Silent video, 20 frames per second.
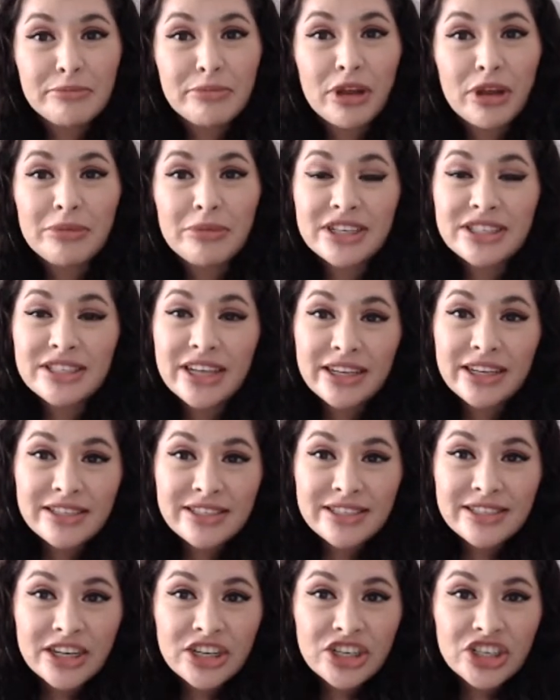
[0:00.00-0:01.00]
public science
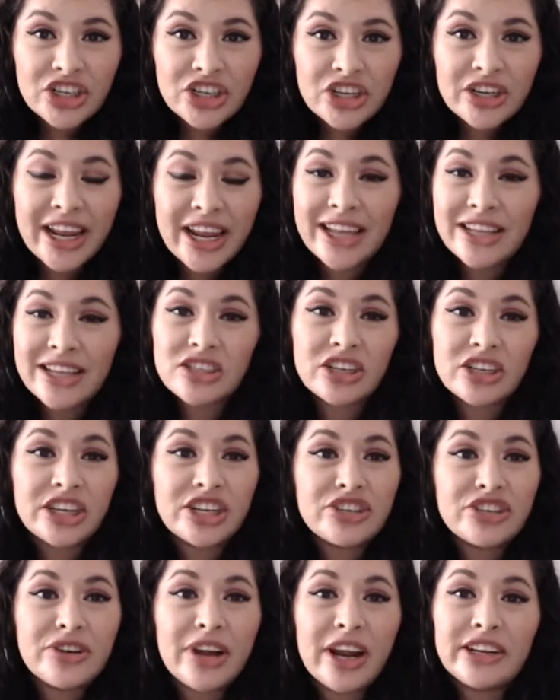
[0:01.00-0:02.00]
center and hands-on
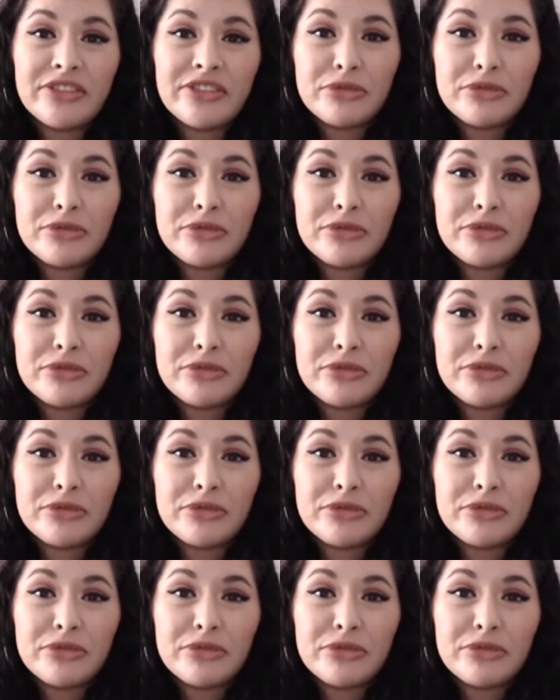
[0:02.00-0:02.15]
interactive